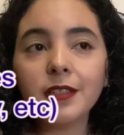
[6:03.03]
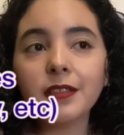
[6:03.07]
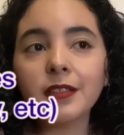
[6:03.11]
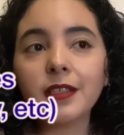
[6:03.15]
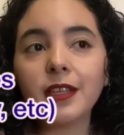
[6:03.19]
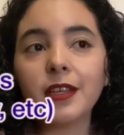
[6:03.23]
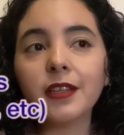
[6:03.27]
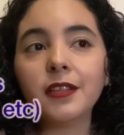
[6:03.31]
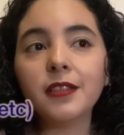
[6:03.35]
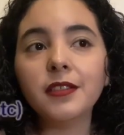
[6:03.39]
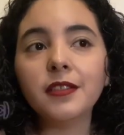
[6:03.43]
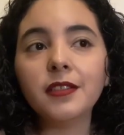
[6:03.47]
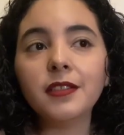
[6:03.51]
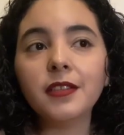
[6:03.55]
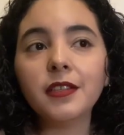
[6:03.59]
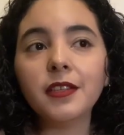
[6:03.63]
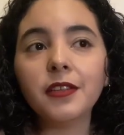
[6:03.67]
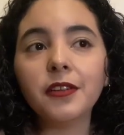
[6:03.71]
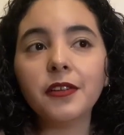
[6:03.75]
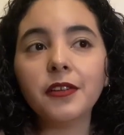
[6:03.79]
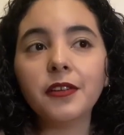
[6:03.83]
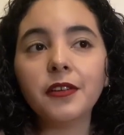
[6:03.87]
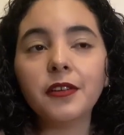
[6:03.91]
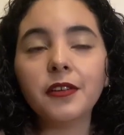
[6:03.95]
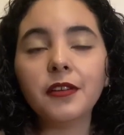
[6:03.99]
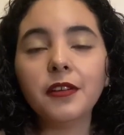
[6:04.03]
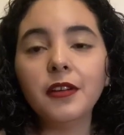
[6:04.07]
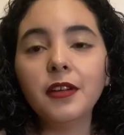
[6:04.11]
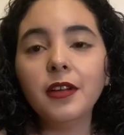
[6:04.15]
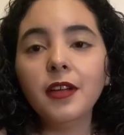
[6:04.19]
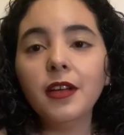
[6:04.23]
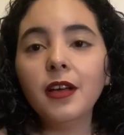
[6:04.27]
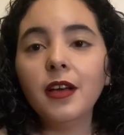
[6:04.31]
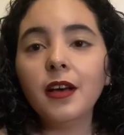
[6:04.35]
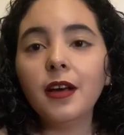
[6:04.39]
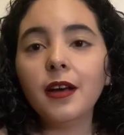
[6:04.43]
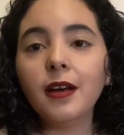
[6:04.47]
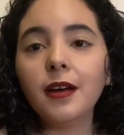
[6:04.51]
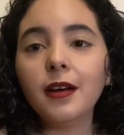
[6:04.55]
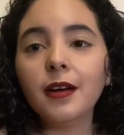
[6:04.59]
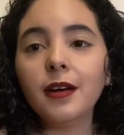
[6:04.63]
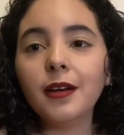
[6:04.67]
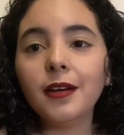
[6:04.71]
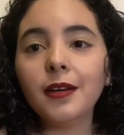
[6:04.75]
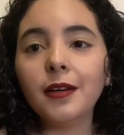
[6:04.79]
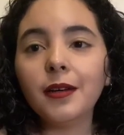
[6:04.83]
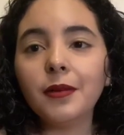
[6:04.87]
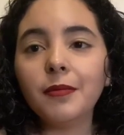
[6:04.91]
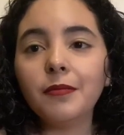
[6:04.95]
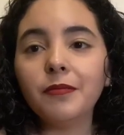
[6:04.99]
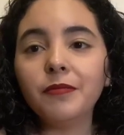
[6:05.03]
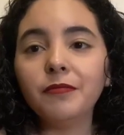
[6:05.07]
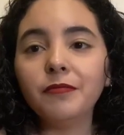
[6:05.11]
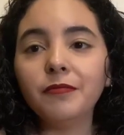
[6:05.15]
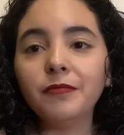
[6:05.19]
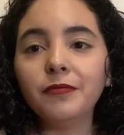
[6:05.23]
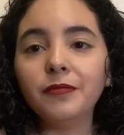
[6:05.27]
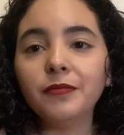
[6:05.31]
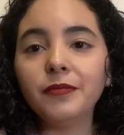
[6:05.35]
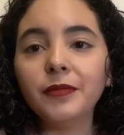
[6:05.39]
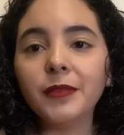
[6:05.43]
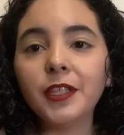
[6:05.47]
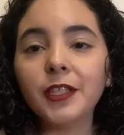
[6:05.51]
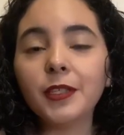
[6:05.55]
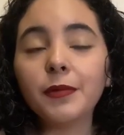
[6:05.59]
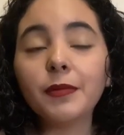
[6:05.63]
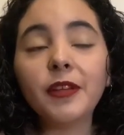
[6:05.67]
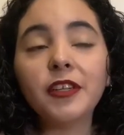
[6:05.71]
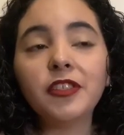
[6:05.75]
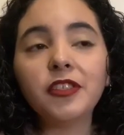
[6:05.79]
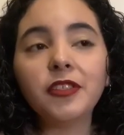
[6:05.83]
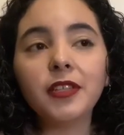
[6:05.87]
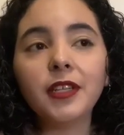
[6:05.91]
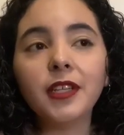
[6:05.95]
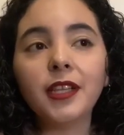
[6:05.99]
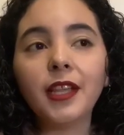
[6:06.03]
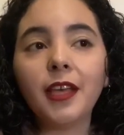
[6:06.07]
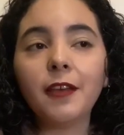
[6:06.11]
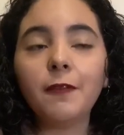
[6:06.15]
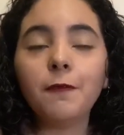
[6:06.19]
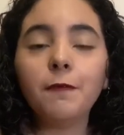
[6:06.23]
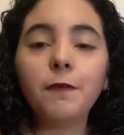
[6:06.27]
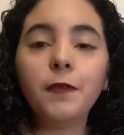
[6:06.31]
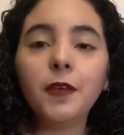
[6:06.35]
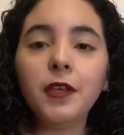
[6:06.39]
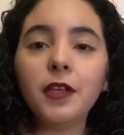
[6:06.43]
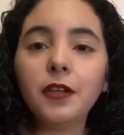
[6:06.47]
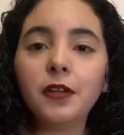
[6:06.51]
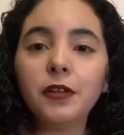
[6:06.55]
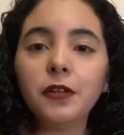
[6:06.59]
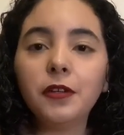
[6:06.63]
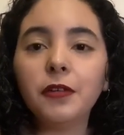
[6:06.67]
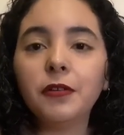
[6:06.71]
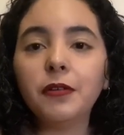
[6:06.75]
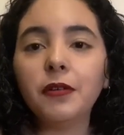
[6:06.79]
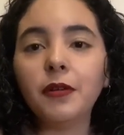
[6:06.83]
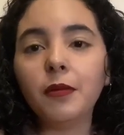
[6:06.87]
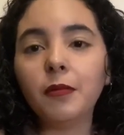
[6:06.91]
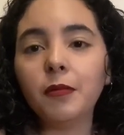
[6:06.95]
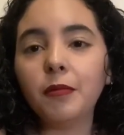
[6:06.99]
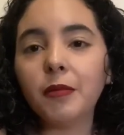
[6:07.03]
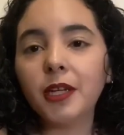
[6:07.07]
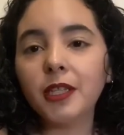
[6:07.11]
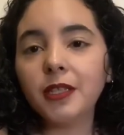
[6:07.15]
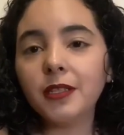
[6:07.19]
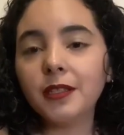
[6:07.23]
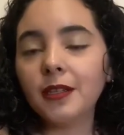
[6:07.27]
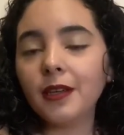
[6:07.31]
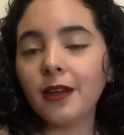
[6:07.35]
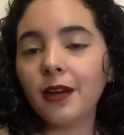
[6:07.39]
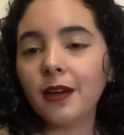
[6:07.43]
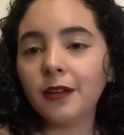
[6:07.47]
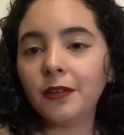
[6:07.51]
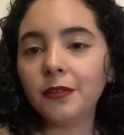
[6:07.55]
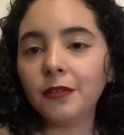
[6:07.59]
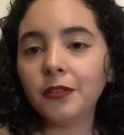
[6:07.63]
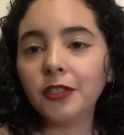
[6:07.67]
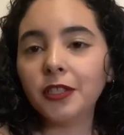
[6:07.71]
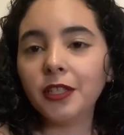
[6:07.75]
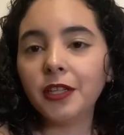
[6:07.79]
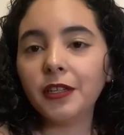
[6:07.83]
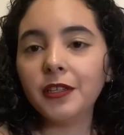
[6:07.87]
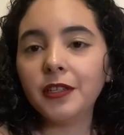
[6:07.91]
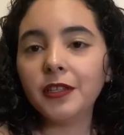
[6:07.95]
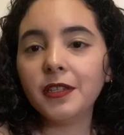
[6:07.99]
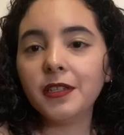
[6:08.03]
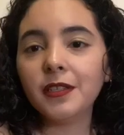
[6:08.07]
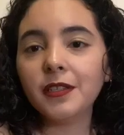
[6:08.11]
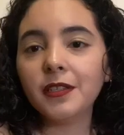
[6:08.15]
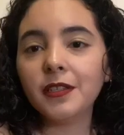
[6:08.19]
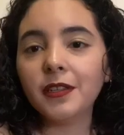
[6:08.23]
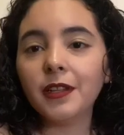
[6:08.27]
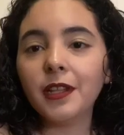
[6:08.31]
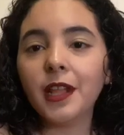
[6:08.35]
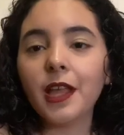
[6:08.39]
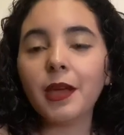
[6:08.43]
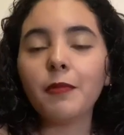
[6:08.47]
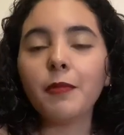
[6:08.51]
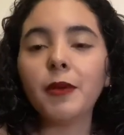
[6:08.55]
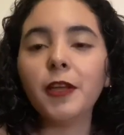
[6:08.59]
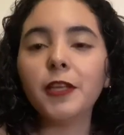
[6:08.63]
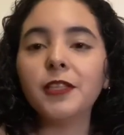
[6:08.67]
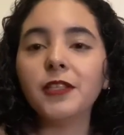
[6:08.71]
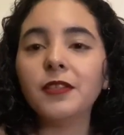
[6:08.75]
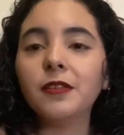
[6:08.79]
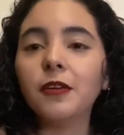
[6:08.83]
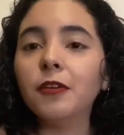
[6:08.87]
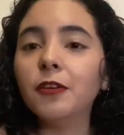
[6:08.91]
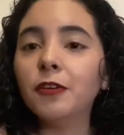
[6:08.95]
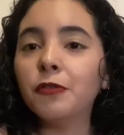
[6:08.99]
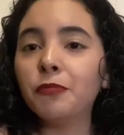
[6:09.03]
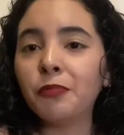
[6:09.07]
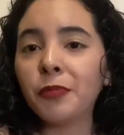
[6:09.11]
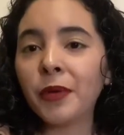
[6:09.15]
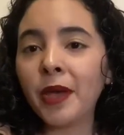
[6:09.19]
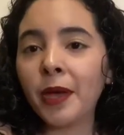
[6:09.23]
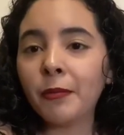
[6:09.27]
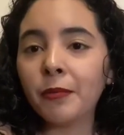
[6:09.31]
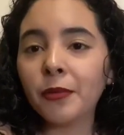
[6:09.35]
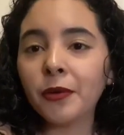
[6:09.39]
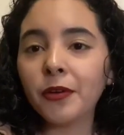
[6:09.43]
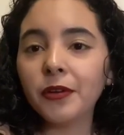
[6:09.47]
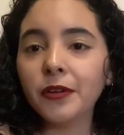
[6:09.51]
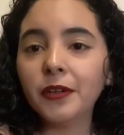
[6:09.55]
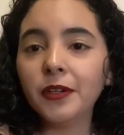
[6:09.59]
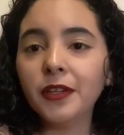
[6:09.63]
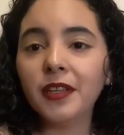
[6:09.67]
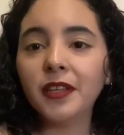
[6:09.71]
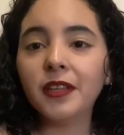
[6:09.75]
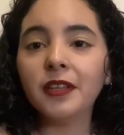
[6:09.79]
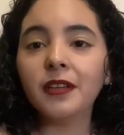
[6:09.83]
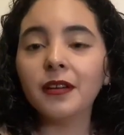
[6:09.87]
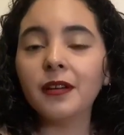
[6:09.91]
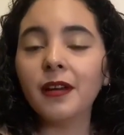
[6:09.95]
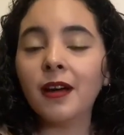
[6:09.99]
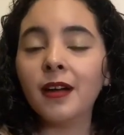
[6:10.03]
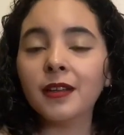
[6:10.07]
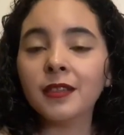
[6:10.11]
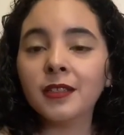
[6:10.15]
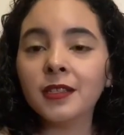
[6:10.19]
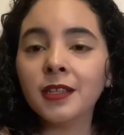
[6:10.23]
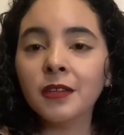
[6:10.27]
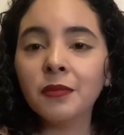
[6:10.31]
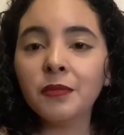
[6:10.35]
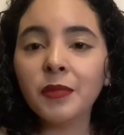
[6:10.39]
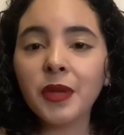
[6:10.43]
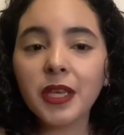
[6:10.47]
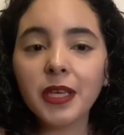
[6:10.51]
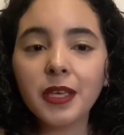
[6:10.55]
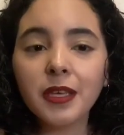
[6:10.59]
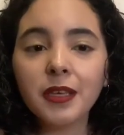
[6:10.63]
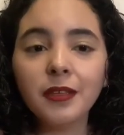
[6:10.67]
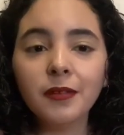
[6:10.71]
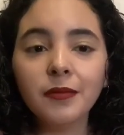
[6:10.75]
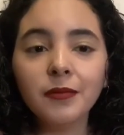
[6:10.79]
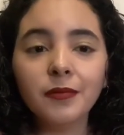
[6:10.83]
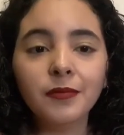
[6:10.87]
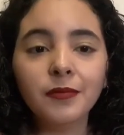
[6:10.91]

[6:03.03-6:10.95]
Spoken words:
I consider, especially like Fino and Amontillado sherries, they're like my salt and pepper in cocktail making.